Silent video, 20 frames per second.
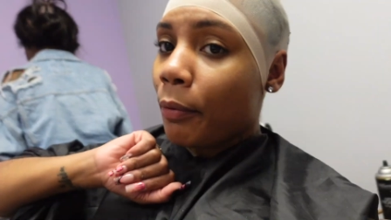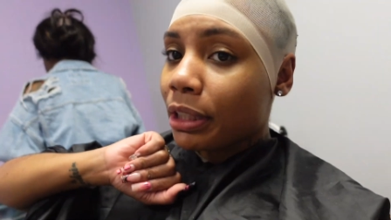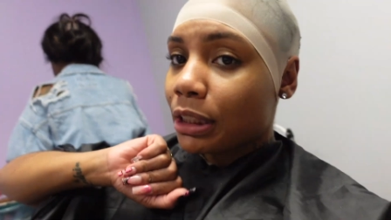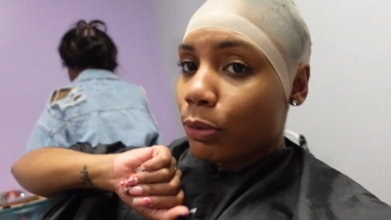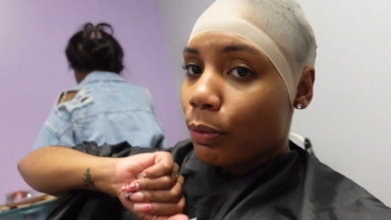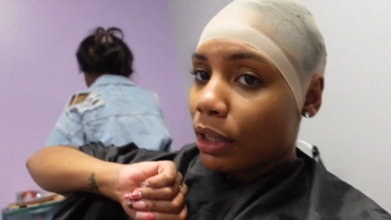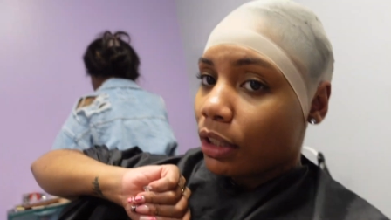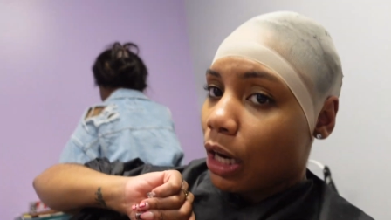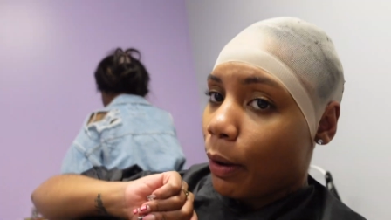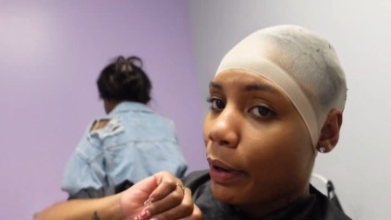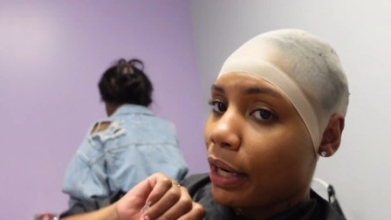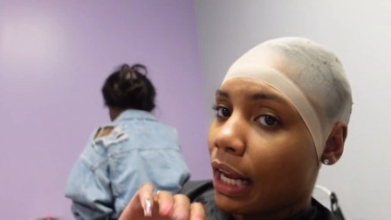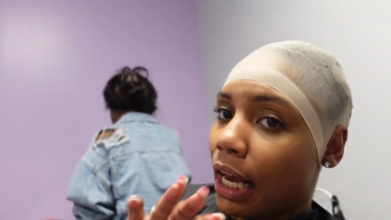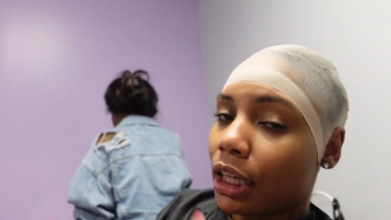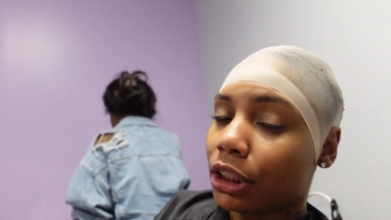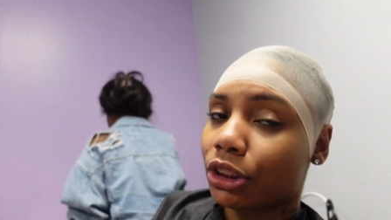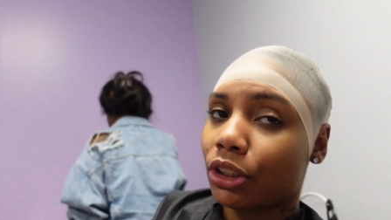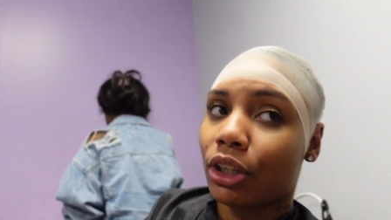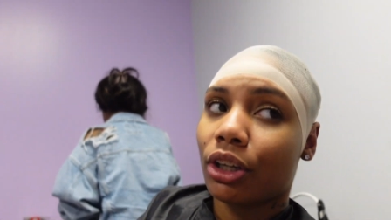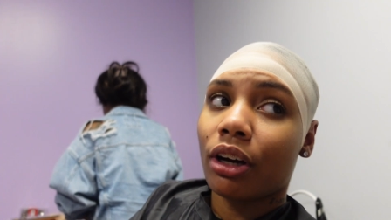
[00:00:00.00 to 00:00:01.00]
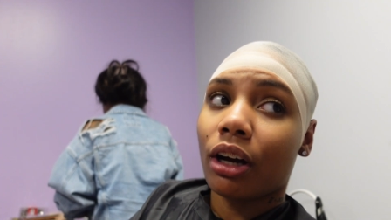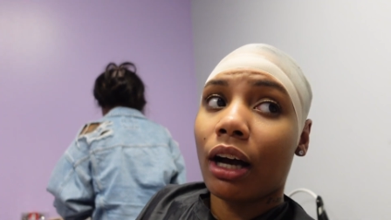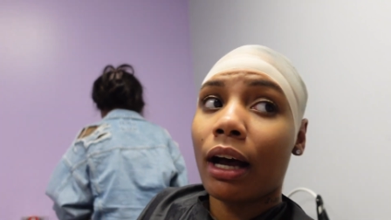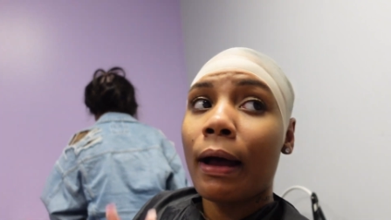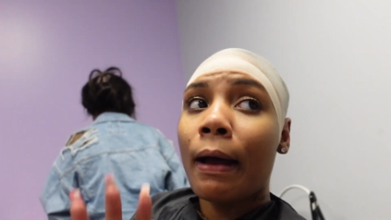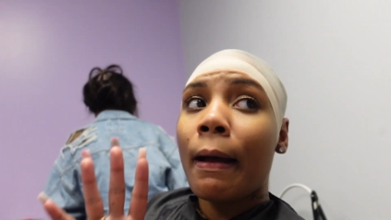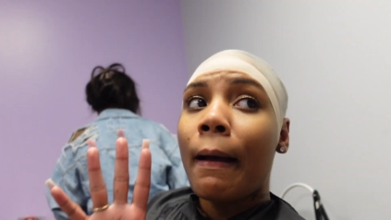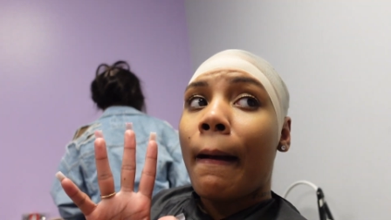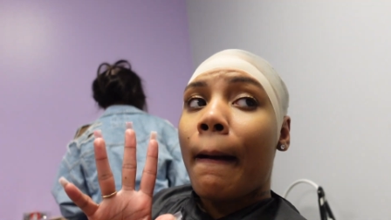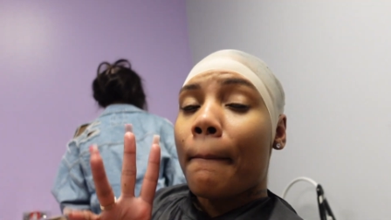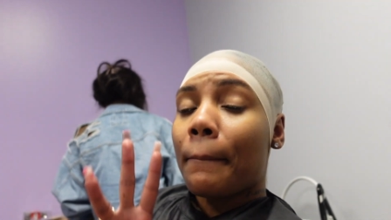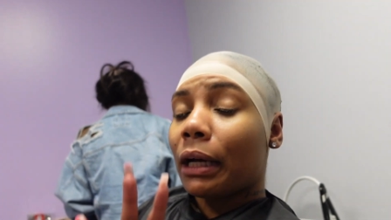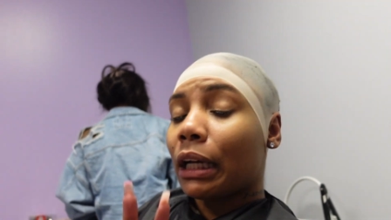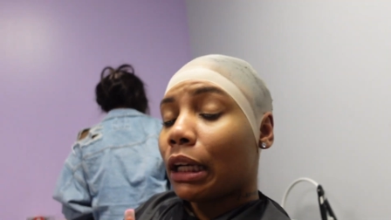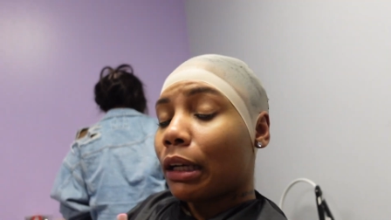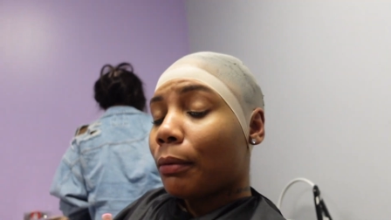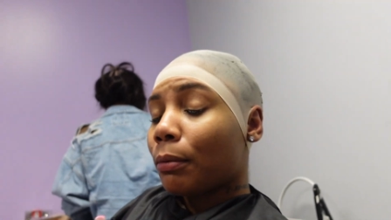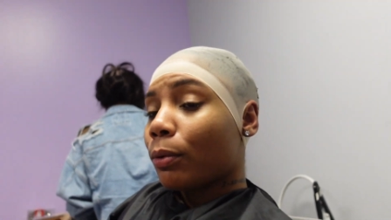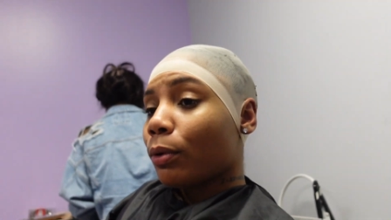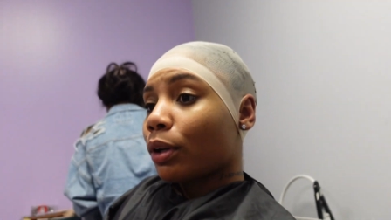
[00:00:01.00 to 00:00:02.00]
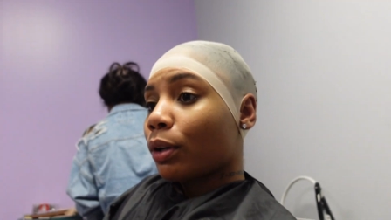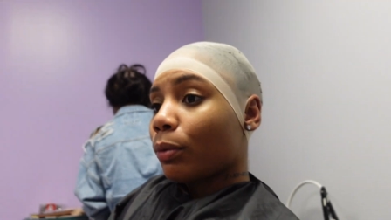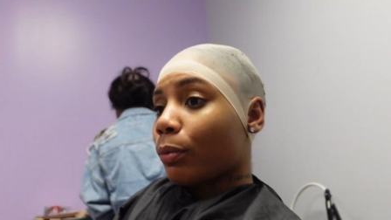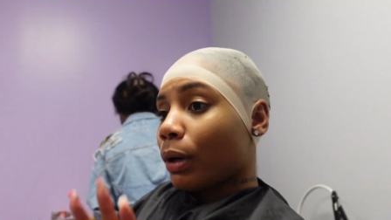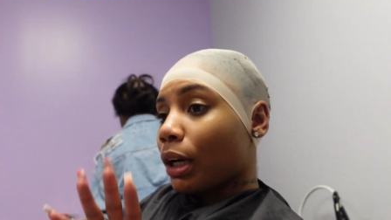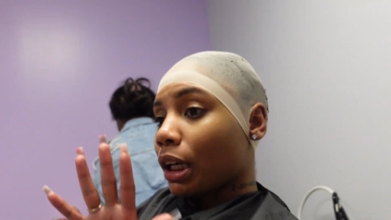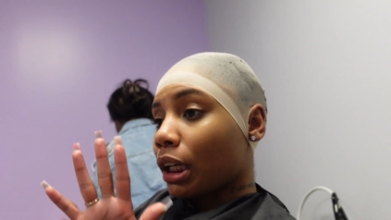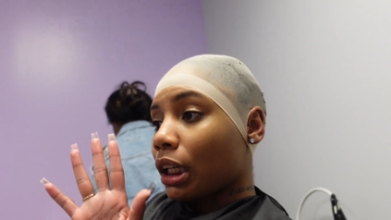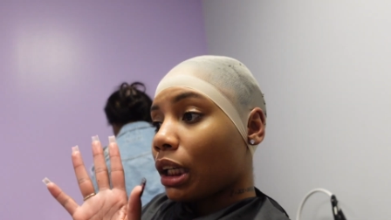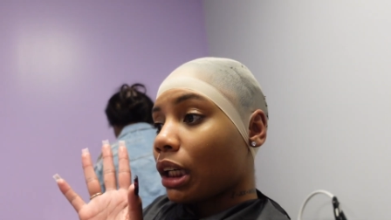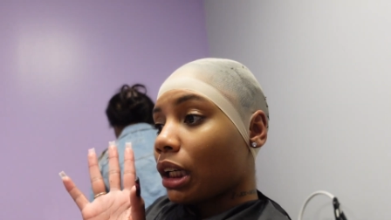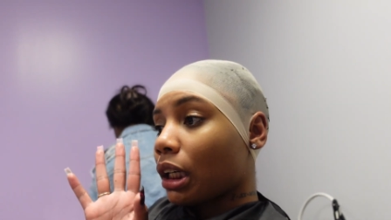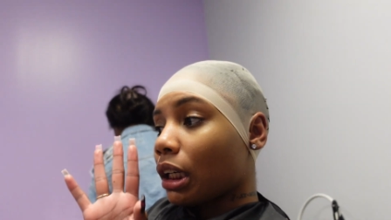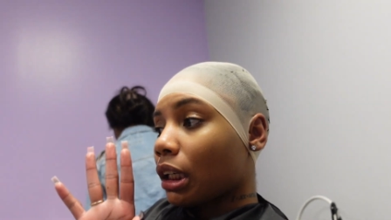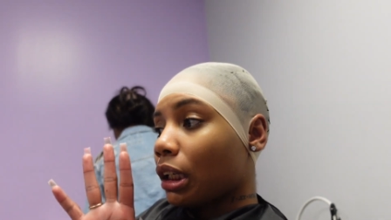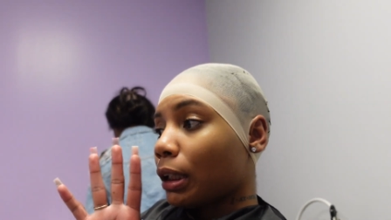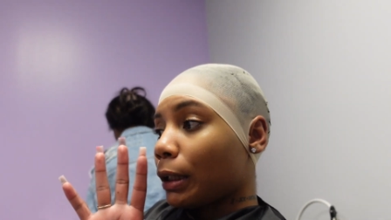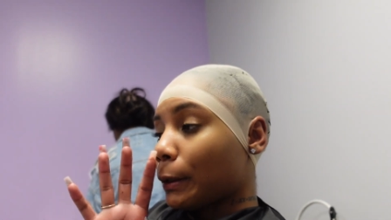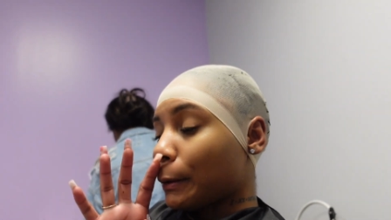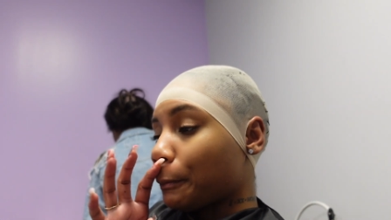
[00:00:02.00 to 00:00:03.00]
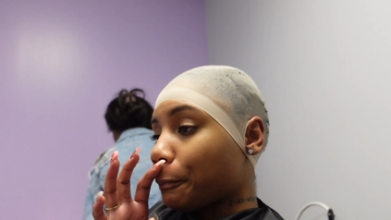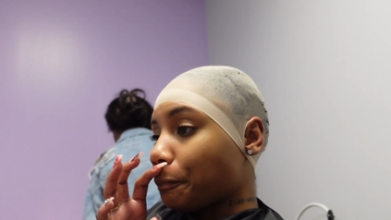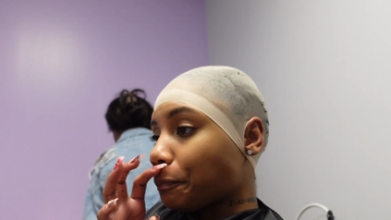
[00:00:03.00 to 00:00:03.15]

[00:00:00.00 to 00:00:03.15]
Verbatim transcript: went to work already, I didn't show y'all. But I end up going to work, um,